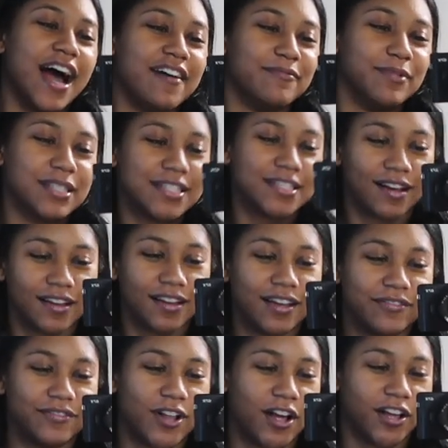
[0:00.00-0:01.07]
I've been sucking
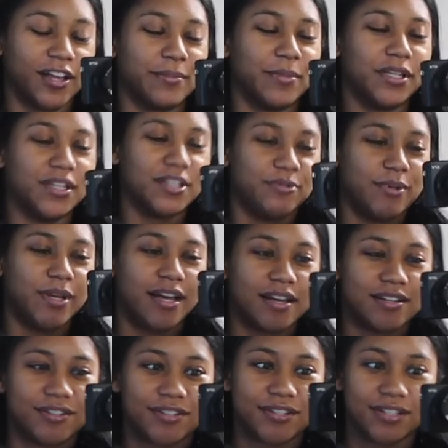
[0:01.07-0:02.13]
at vlogging, but this week
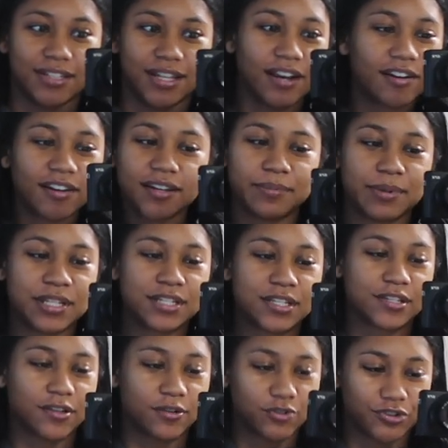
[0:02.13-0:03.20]
has just literally been
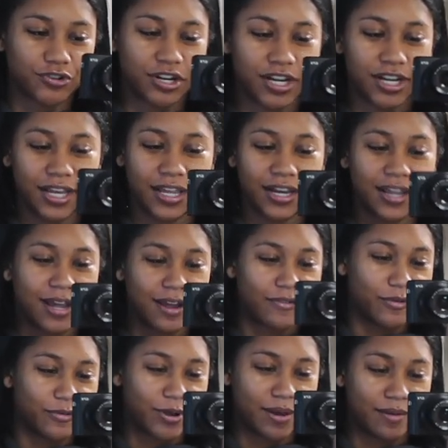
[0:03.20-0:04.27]
so draining and
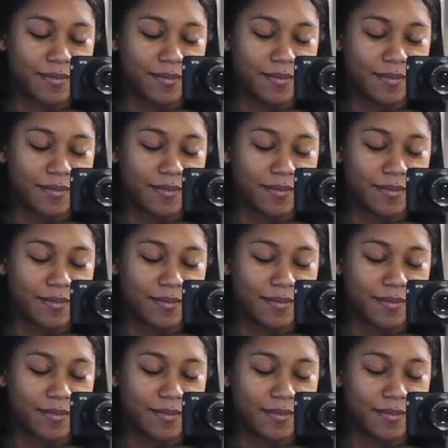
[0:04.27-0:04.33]
everywhere